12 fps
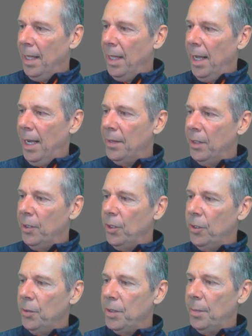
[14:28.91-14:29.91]
And the good
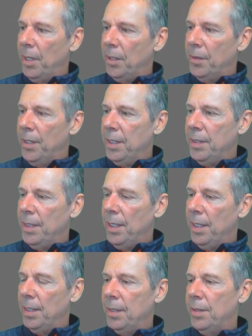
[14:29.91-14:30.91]
news about this
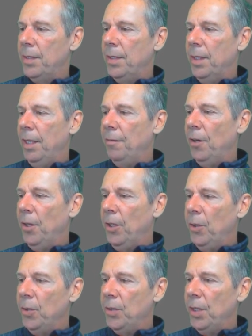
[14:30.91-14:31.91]
is if you're
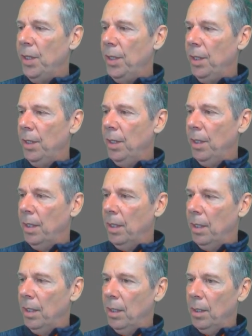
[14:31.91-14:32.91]
using
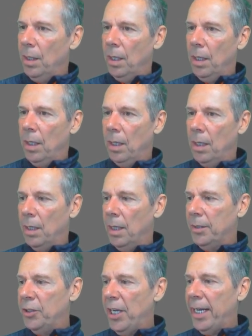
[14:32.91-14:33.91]

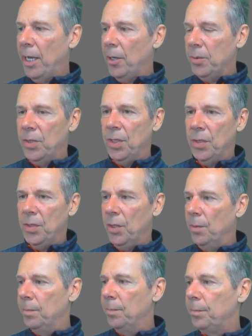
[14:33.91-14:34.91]
a checkout
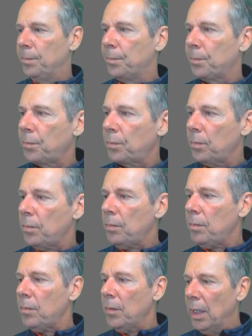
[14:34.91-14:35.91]
system
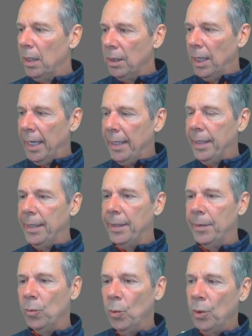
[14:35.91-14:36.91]
like
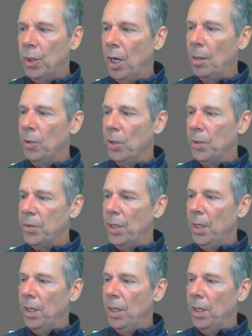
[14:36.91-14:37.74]
WooCommerce,